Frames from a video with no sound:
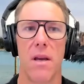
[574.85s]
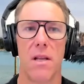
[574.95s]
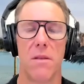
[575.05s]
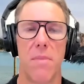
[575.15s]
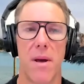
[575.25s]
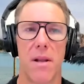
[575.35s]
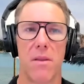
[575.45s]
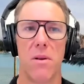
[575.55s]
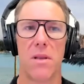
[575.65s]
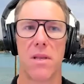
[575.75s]
it's better
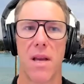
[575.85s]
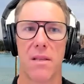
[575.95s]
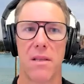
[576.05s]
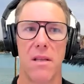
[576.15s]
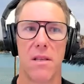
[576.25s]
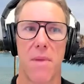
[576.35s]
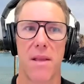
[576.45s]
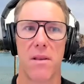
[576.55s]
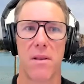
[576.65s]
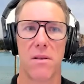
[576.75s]
to discuss these
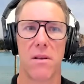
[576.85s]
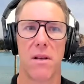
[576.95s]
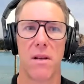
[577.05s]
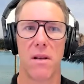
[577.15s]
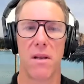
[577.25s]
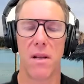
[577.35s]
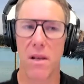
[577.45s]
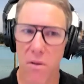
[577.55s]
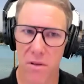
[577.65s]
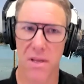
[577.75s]
matters in
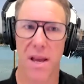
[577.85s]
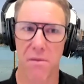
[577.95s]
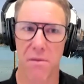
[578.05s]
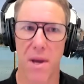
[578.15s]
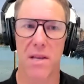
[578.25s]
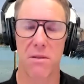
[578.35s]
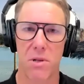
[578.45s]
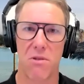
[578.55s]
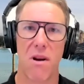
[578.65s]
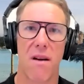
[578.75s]
your safe space,
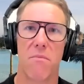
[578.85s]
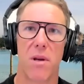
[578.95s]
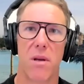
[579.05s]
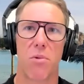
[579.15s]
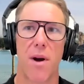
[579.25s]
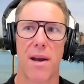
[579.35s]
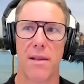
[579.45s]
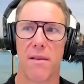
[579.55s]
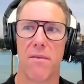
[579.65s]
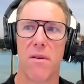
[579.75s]
which you have been
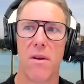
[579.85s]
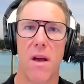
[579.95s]
proactive